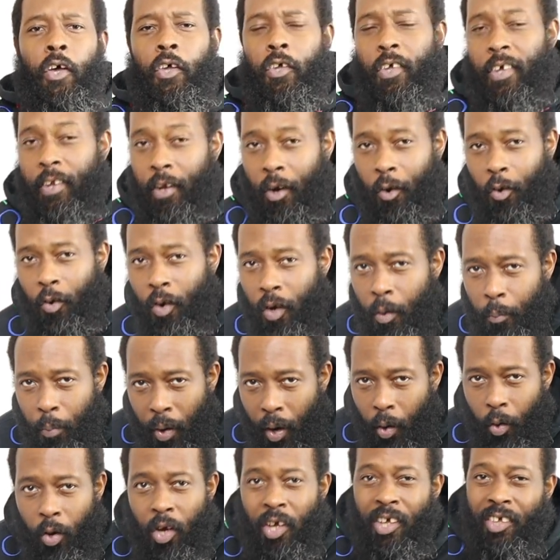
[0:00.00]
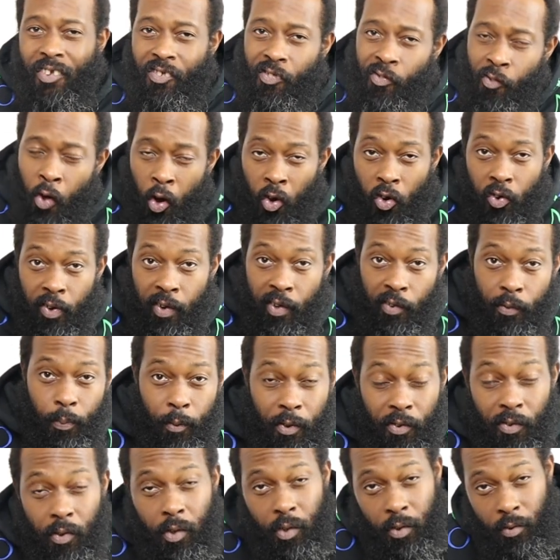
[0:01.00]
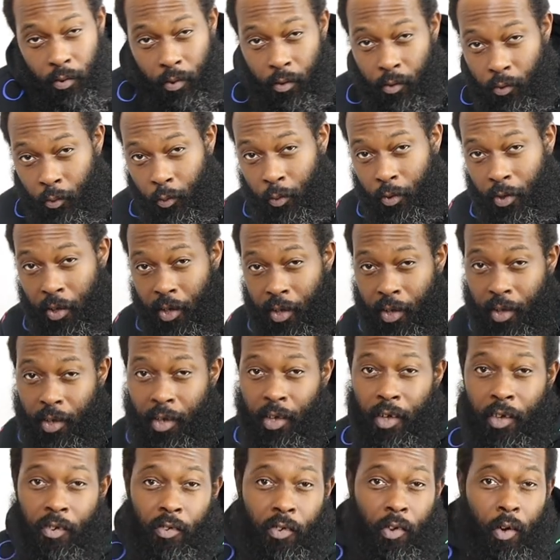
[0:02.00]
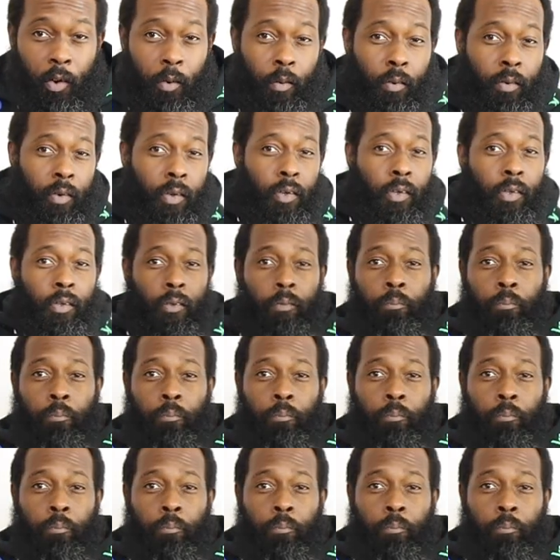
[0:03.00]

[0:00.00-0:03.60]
you know, but it's not Christmas, it's a new year. So,